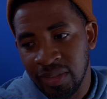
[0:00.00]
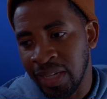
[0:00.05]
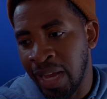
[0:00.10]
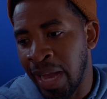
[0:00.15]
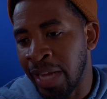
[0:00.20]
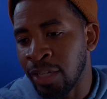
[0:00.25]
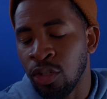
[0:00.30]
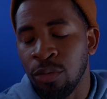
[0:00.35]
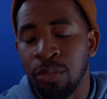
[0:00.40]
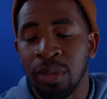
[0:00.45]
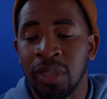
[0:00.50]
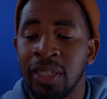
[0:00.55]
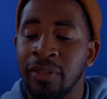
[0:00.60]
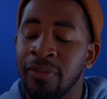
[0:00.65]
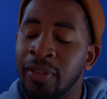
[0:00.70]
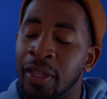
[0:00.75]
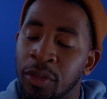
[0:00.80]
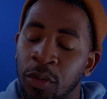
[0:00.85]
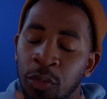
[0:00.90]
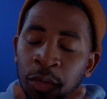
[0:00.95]
I do believe
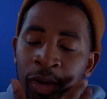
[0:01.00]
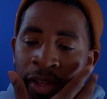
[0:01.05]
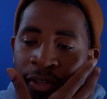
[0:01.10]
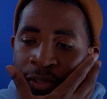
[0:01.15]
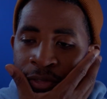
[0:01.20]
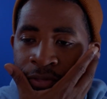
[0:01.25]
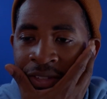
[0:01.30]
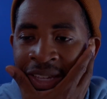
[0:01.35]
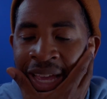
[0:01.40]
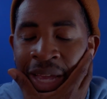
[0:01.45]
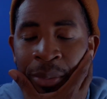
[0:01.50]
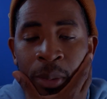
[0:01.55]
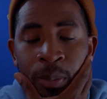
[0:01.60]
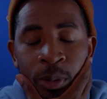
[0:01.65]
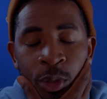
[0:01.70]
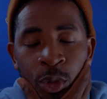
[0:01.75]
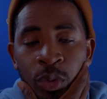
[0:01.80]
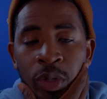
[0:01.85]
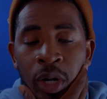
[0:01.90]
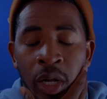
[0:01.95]
that the ref came up
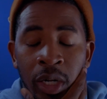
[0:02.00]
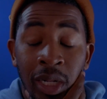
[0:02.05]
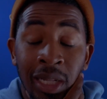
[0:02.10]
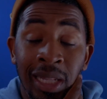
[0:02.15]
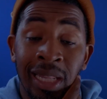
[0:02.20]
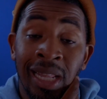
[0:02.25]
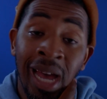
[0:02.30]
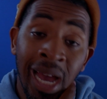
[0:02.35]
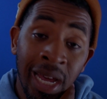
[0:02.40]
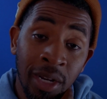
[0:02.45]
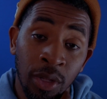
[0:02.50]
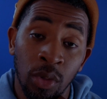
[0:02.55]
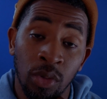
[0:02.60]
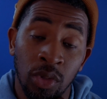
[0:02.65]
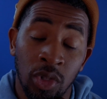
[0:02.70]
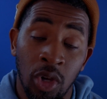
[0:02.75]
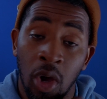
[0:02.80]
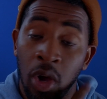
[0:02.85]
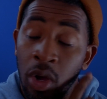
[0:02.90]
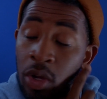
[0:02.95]
short on a lot of those
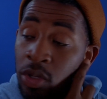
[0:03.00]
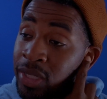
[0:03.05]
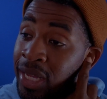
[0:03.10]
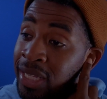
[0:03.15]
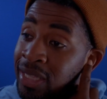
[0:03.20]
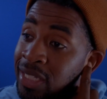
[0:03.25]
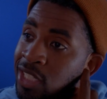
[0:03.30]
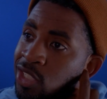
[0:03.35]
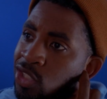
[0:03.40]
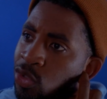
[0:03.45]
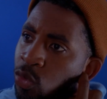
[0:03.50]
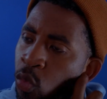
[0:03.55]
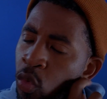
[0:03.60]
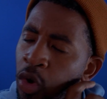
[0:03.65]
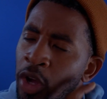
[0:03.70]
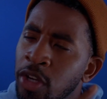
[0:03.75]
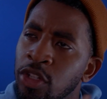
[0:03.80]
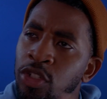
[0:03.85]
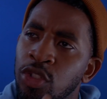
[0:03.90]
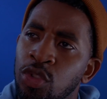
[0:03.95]
calls. At least
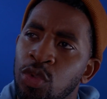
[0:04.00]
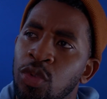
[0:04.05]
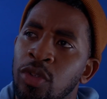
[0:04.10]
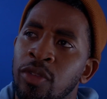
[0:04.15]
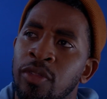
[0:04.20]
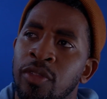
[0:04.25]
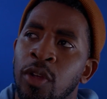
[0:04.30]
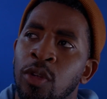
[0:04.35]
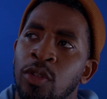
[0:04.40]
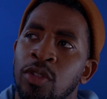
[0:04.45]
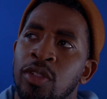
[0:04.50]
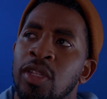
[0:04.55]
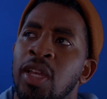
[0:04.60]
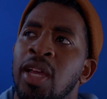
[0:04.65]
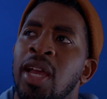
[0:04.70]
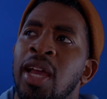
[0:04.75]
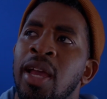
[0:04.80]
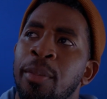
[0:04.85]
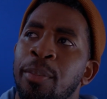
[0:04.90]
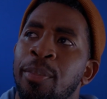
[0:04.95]
one or two of those
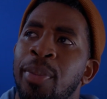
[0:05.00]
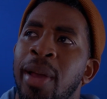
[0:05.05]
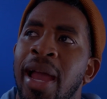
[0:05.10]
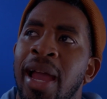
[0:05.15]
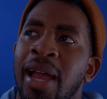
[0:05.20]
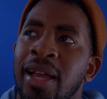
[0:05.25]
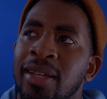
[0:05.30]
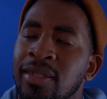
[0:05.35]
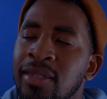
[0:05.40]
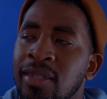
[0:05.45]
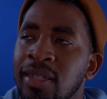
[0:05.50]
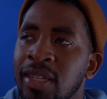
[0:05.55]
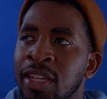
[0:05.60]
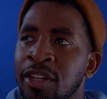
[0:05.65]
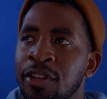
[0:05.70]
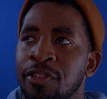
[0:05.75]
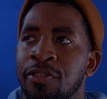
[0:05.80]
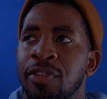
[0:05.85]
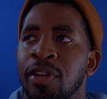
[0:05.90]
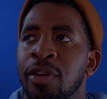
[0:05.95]

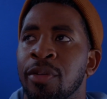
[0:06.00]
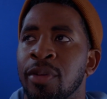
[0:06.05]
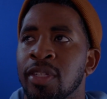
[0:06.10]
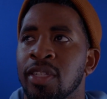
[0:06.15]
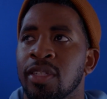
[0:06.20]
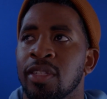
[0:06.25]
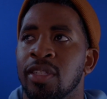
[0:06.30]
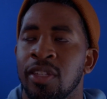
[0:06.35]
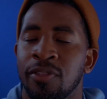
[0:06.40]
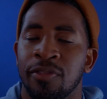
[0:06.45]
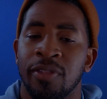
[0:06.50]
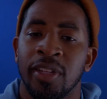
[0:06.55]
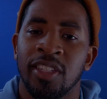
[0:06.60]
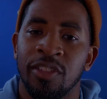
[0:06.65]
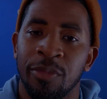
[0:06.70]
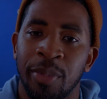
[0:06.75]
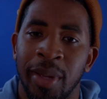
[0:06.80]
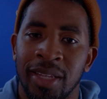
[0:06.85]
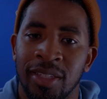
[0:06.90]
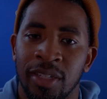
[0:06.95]
defensive
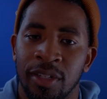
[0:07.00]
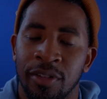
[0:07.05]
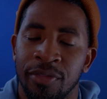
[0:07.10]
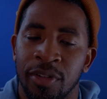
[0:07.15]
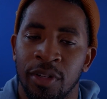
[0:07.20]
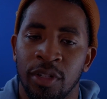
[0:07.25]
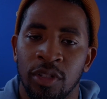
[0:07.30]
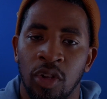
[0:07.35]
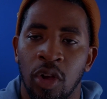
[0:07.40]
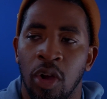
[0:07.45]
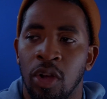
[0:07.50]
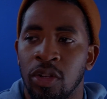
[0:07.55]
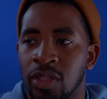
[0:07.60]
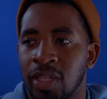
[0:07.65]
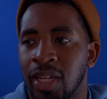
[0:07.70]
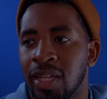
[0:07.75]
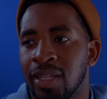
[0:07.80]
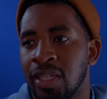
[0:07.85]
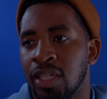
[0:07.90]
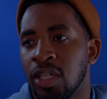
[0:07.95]
pass interference calls
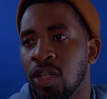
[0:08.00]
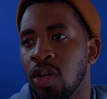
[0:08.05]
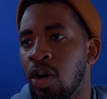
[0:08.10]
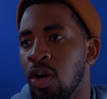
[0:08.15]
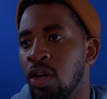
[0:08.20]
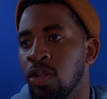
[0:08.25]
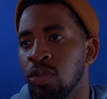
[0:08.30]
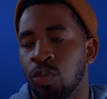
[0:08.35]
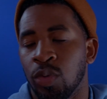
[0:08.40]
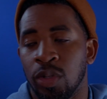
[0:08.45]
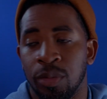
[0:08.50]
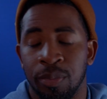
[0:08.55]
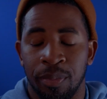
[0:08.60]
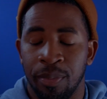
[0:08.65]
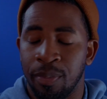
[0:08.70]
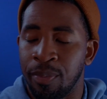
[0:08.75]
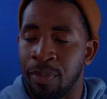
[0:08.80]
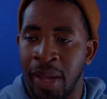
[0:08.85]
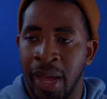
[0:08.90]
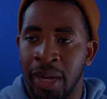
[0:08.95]
that he called were
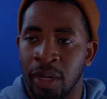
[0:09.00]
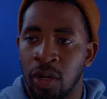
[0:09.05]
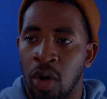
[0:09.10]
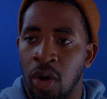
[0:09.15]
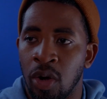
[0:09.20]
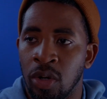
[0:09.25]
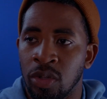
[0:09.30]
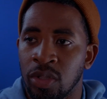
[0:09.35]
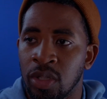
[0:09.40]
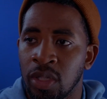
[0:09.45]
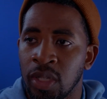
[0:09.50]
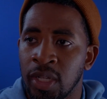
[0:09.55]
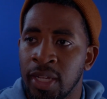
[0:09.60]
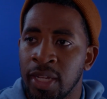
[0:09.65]
bad calls.